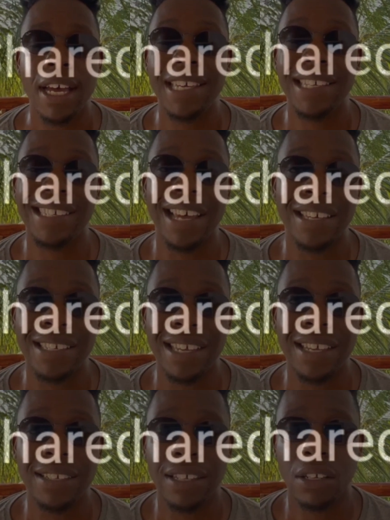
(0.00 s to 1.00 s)
is uh,
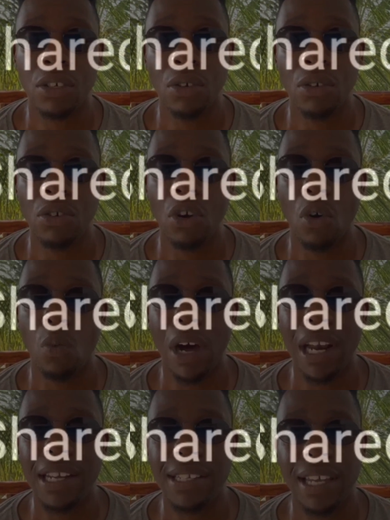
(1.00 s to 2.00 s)
sent to your wallet.